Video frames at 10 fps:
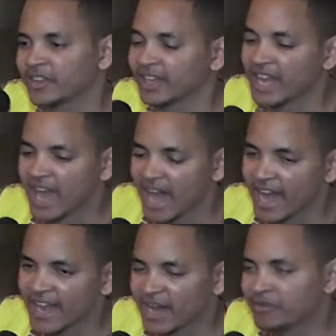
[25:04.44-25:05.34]
Okay.
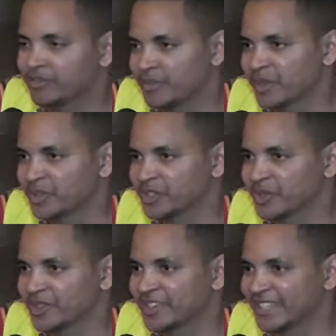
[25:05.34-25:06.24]
I am from
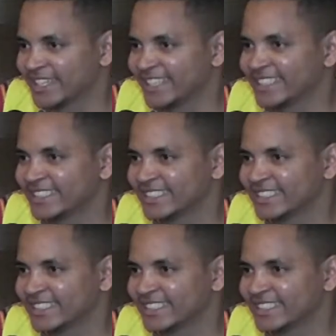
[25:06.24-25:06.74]
Equatorial Guinea.